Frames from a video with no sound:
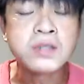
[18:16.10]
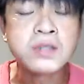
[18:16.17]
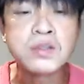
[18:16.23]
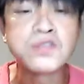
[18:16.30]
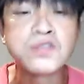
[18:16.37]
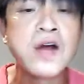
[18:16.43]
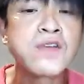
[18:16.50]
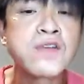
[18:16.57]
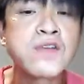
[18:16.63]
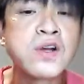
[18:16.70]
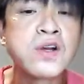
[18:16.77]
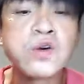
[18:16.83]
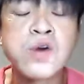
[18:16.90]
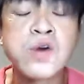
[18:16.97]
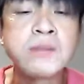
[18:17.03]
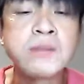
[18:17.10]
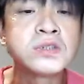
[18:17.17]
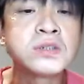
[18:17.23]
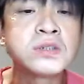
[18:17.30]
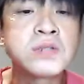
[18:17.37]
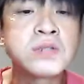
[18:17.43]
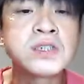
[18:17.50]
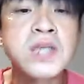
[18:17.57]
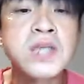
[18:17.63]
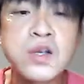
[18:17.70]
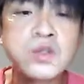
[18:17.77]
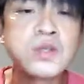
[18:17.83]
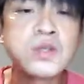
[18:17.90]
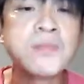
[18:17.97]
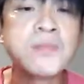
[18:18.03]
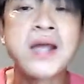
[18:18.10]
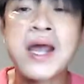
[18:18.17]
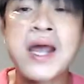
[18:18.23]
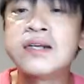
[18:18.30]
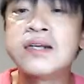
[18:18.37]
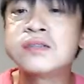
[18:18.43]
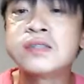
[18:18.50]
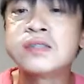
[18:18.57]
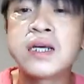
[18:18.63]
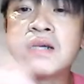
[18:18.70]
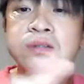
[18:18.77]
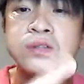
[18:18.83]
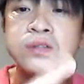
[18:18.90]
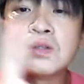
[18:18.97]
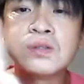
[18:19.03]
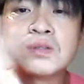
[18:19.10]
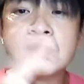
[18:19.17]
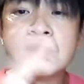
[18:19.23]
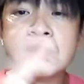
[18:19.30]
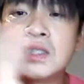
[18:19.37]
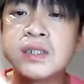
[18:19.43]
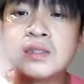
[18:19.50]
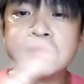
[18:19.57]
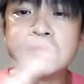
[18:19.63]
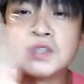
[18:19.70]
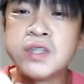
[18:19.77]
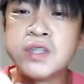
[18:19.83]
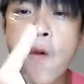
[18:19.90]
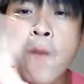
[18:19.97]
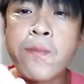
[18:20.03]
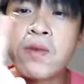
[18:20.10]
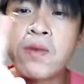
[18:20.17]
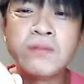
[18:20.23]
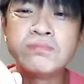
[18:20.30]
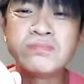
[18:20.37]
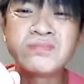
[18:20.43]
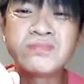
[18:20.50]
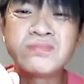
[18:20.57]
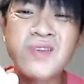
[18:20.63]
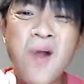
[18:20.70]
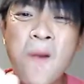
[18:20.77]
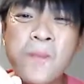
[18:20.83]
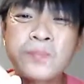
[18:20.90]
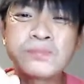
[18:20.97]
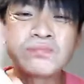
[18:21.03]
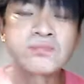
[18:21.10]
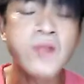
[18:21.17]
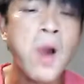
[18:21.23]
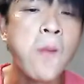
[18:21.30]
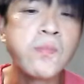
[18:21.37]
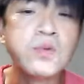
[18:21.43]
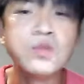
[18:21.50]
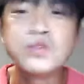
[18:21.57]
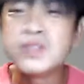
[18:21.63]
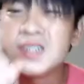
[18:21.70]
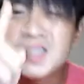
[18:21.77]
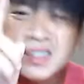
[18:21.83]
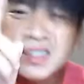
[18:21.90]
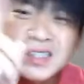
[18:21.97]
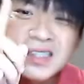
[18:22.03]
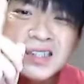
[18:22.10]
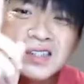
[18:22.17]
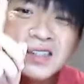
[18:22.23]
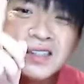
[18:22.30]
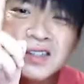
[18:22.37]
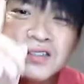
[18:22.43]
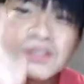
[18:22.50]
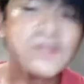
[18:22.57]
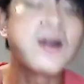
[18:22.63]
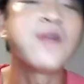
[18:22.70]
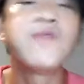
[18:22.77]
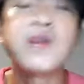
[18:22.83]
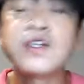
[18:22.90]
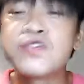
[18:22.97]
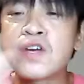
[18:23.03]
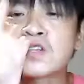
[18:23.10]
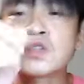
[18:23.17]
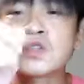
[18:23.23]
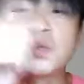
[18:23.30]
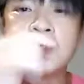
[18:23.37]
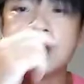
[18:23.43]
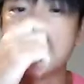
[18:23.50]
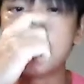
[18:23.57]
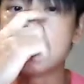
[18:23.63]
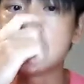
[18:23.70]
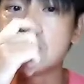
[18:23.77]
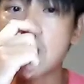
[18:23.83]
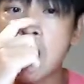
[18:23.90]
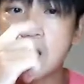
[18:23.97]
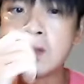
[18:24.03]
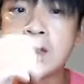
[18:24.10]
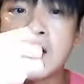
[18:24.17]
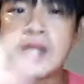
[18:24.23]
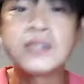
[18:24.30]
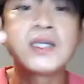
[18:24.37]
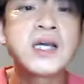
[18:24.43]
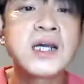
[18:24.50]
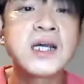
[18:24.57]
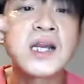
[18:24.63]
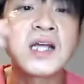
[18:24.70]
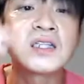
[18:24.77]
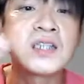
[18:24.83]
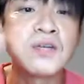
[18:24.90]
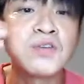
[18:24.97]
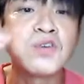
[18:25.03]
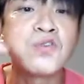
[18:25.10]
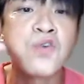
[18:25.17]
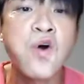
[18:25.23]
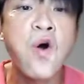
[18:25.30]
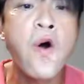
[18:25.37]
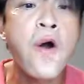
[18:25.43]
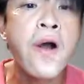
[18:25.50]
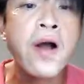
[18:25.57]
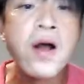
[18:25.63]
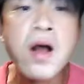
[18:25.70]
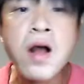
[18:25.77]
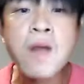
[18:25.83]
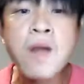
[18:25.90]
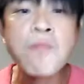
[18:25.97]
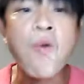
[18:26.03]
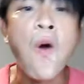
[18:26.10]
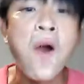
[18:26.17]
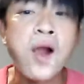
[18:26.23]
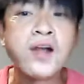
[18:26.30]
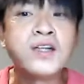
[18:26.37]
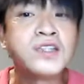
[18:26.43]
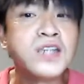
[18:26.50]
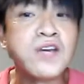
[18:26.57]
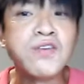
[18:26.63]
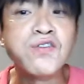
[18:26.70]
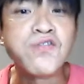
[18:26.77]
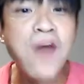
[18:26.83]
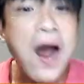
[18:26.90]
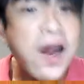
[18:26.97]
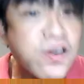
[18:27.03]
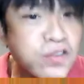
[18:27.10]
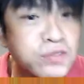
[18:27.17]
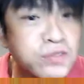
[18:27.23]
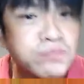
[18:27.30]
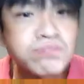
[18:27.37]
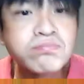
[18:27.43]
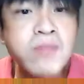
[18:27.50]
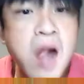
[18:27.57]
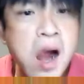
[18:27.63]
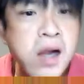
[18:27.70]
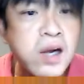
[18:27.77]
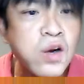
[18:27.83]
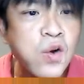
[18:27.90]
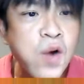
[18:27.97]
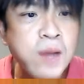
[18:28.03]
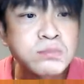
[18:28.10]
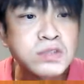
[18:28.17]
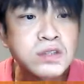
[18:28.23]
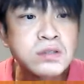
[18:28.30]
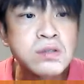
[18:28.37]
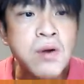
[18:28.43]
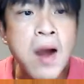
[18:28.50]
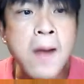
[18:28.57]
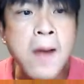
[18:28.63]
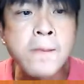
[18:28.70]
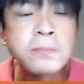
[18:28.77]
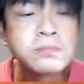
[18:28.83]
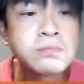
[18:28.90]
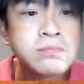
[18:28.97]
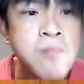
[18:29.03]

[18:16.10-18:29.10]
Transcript: 75 kilograms. Because I use a mechanical scale, so it moves, vibrates, fluctuates a bit. So I take it as 74.75 kilograms. Right?